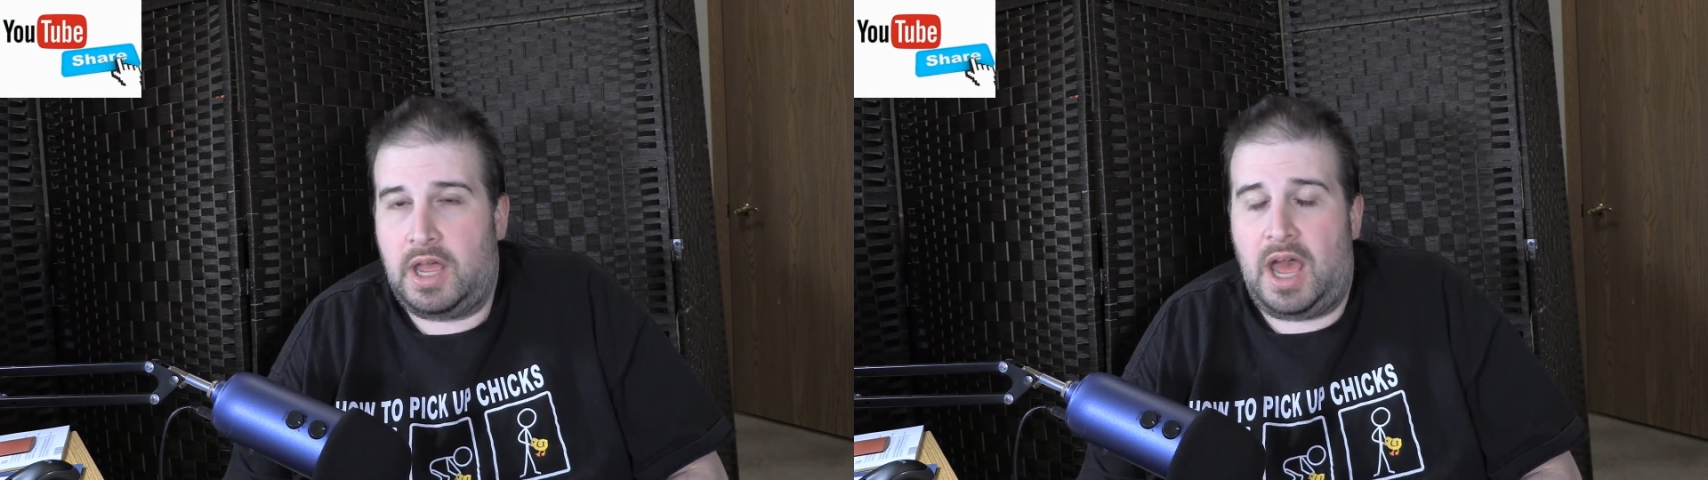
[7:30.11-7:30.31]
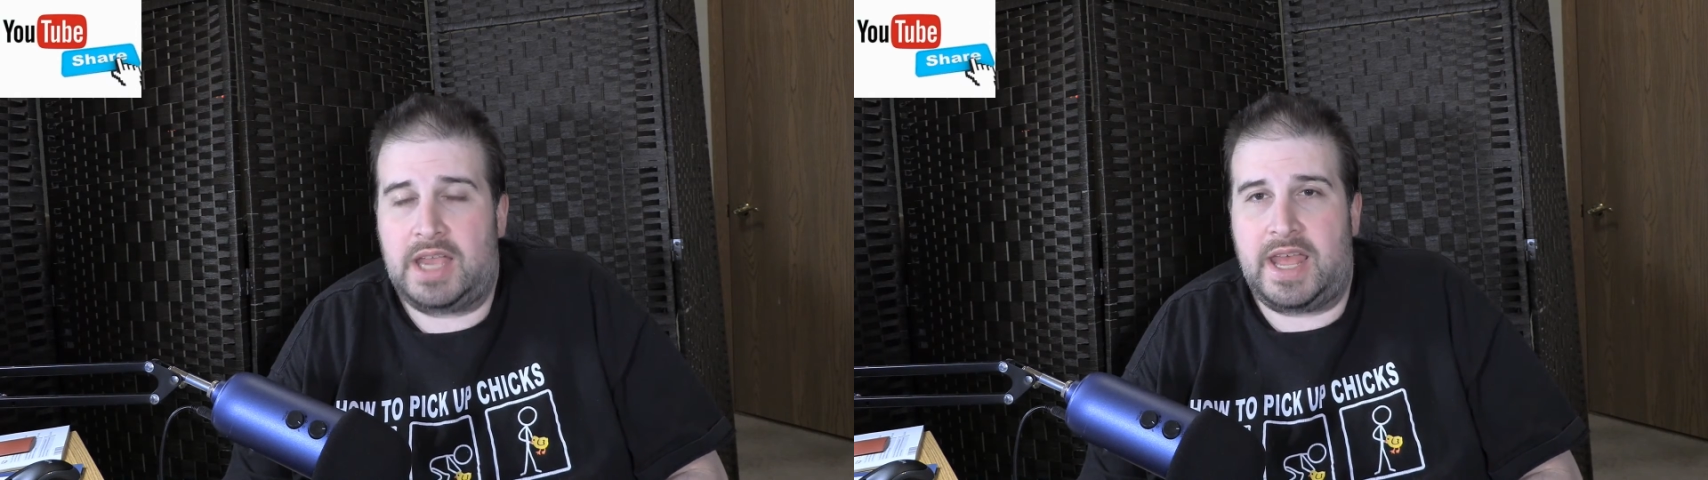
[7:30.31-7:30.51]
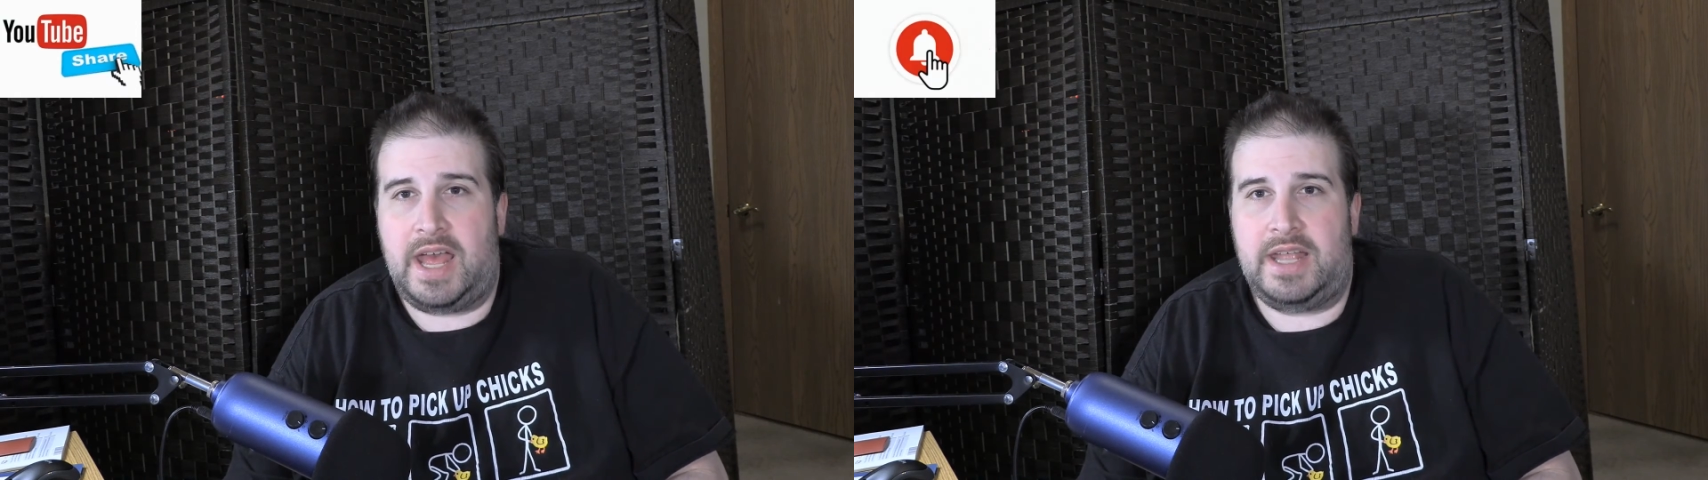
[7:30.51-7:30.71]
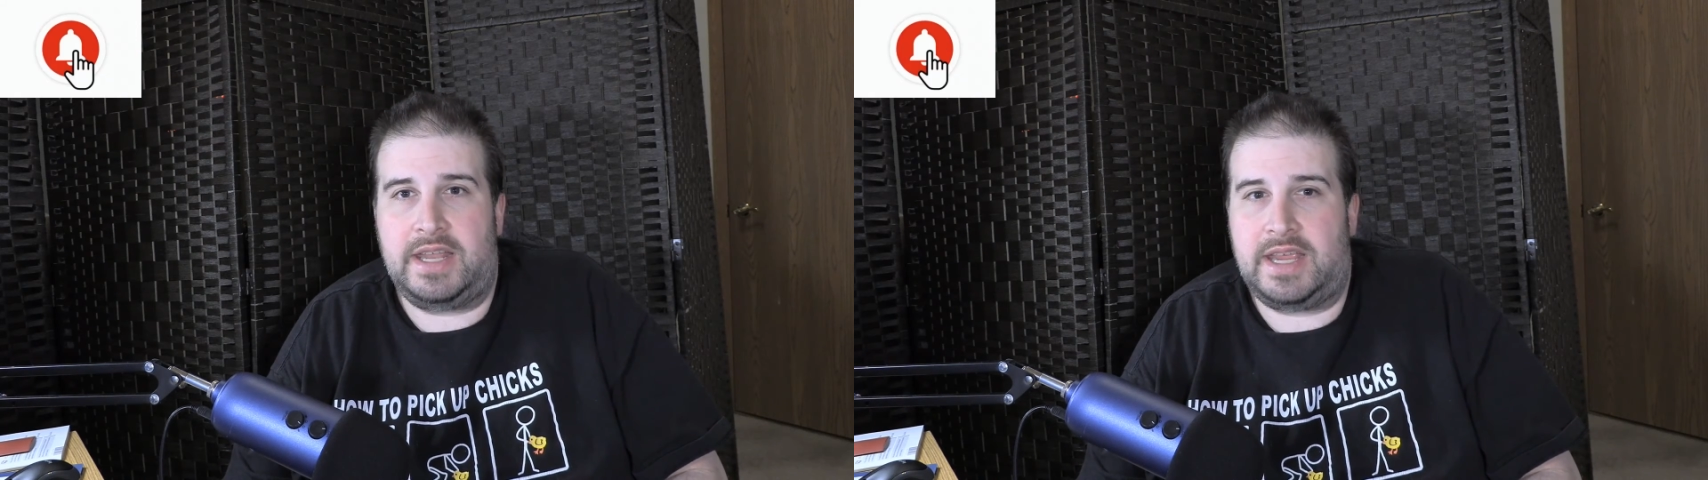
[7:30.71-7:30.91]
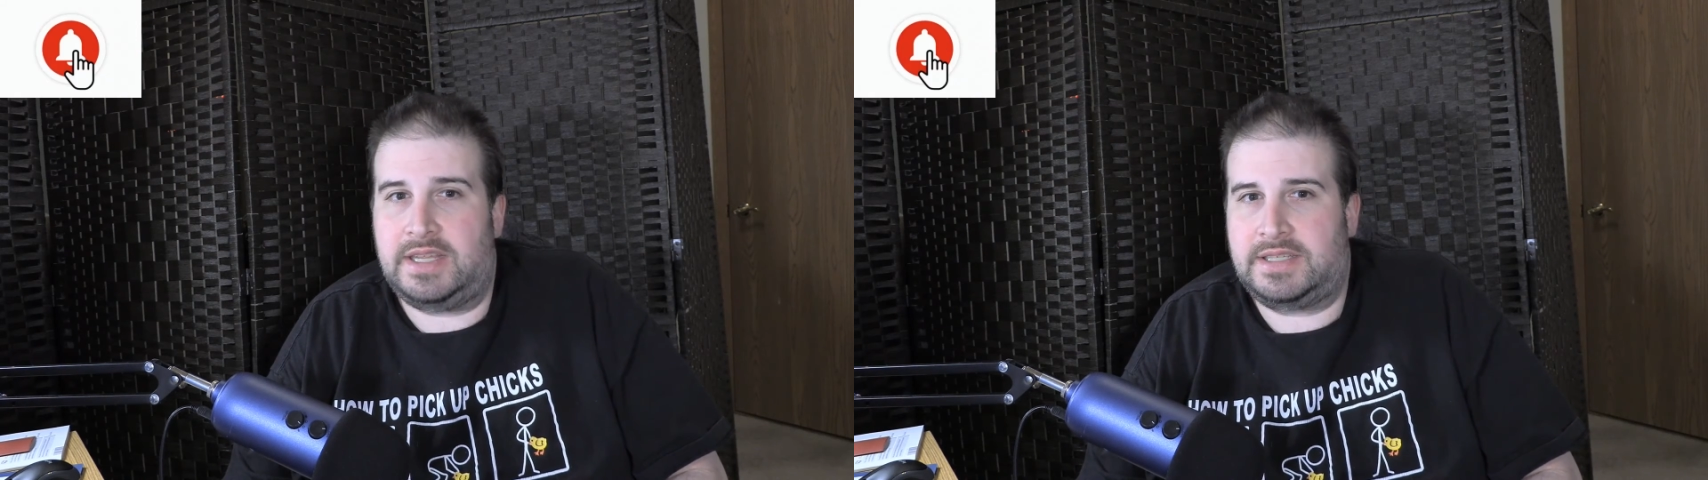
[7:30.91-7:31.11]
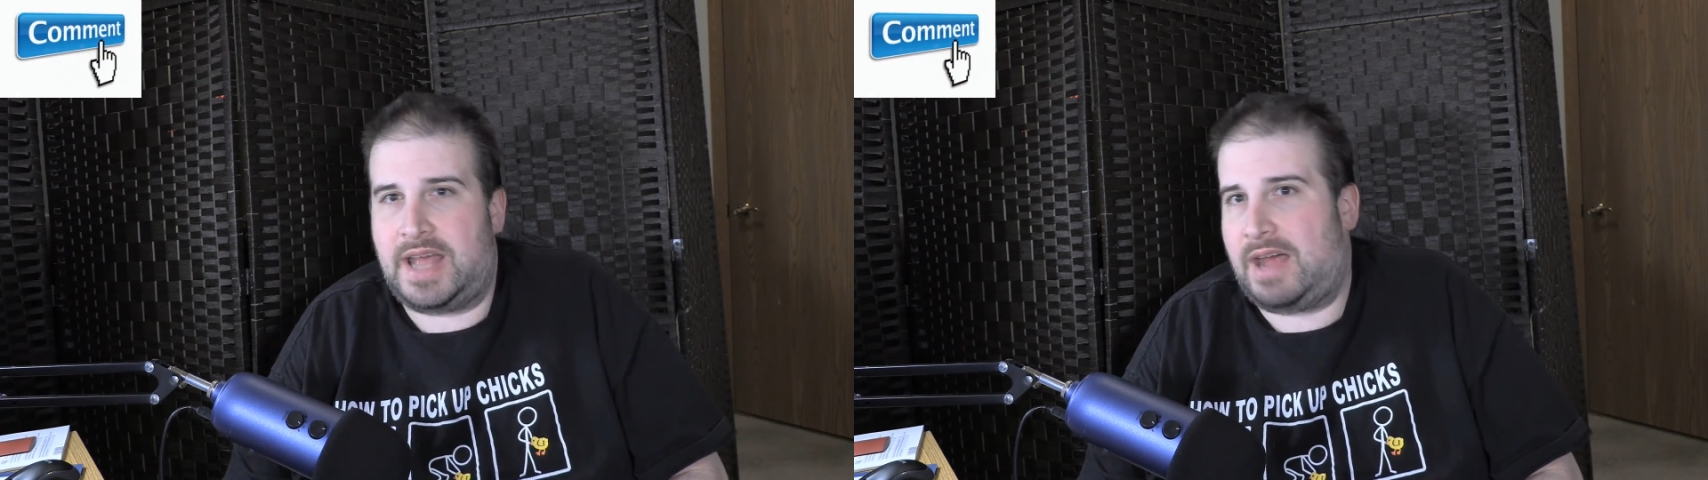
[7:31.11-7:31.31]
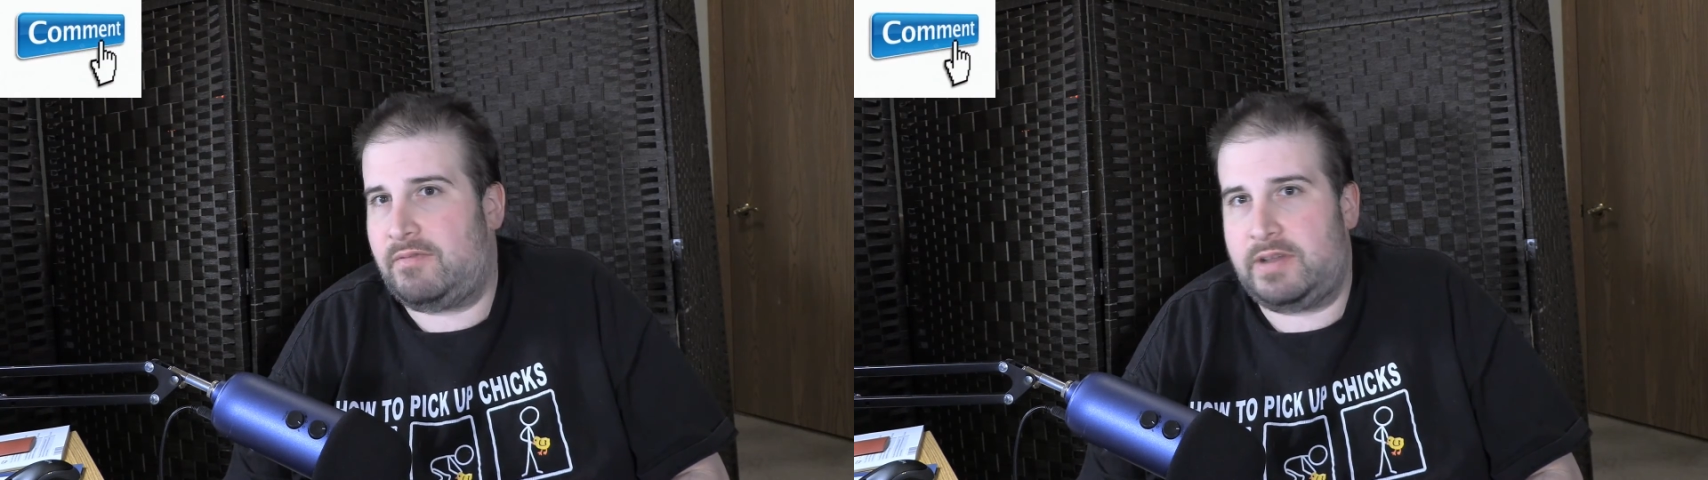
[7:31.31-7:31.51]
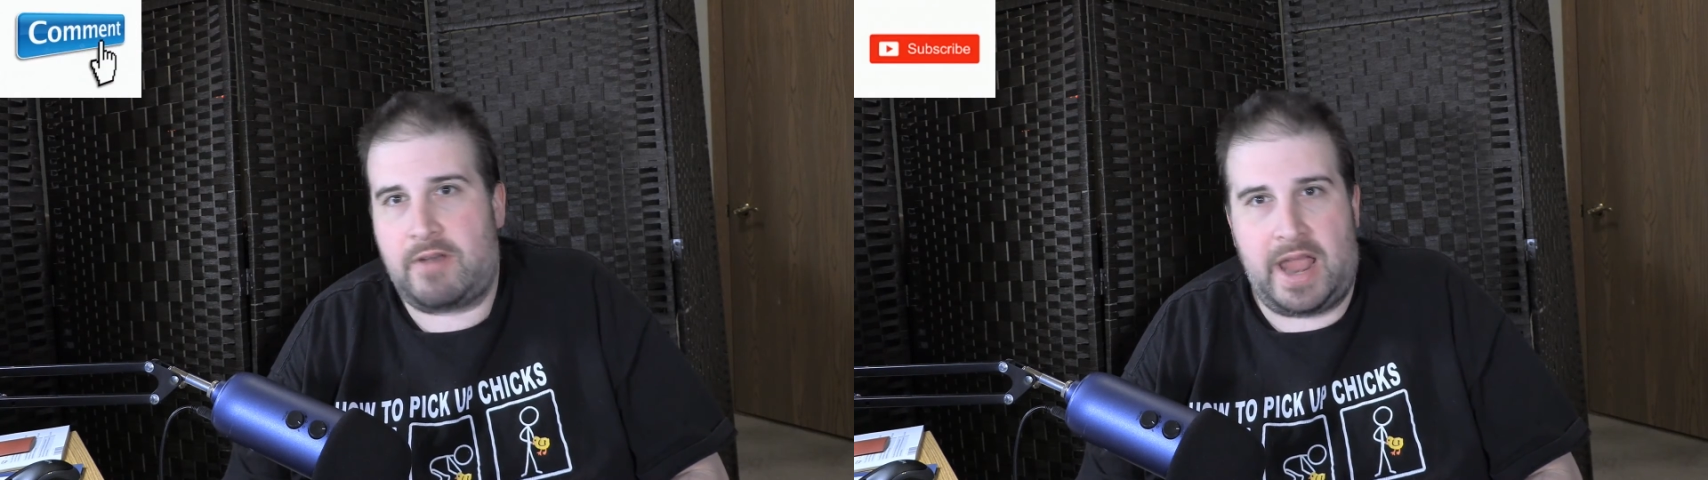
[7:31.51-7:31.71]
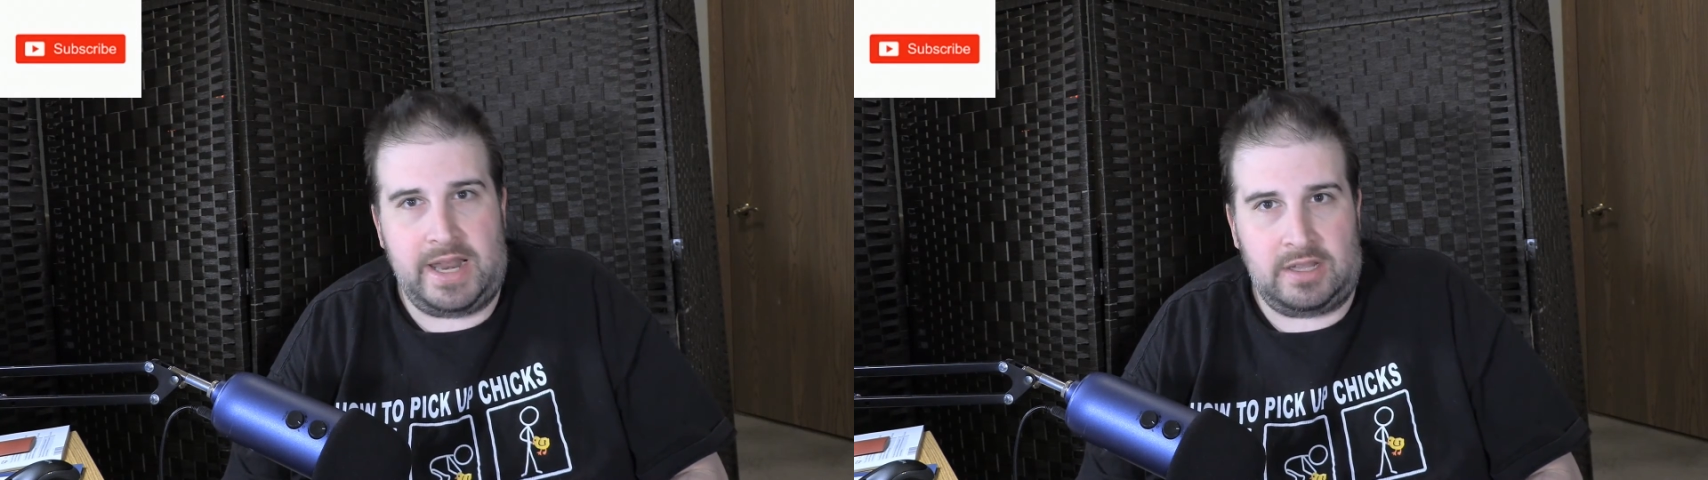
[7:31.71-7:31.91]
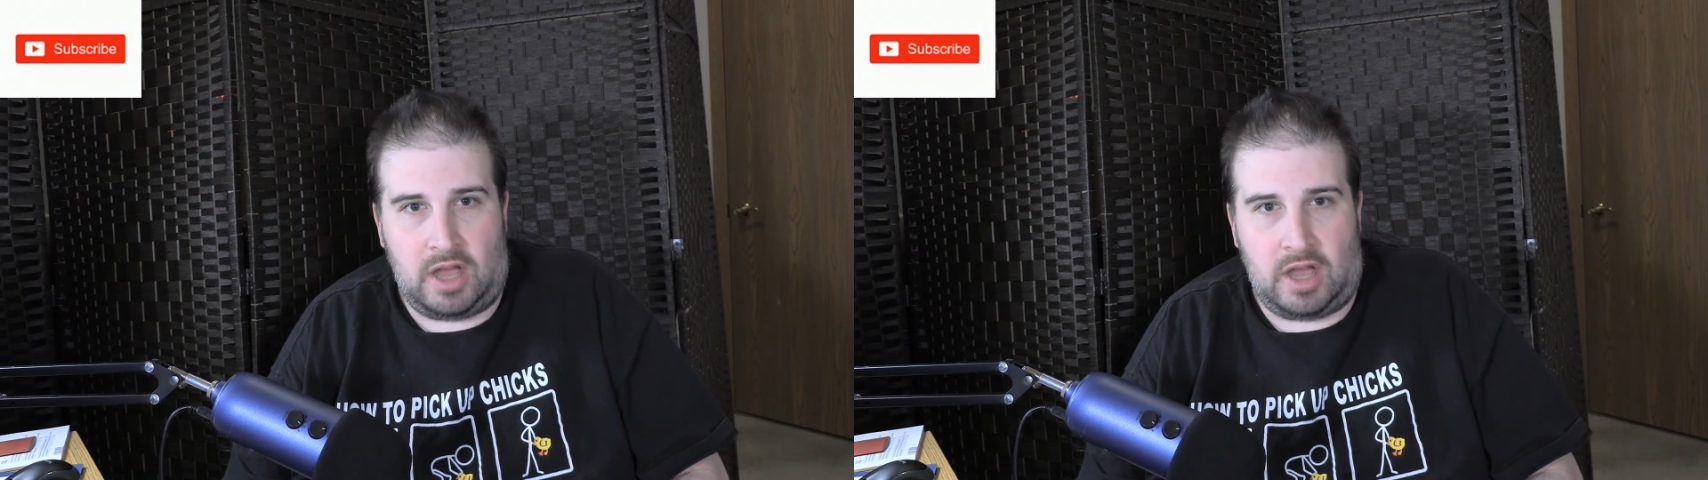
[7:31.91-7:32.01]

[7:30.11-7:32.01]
Again, he's not rewriting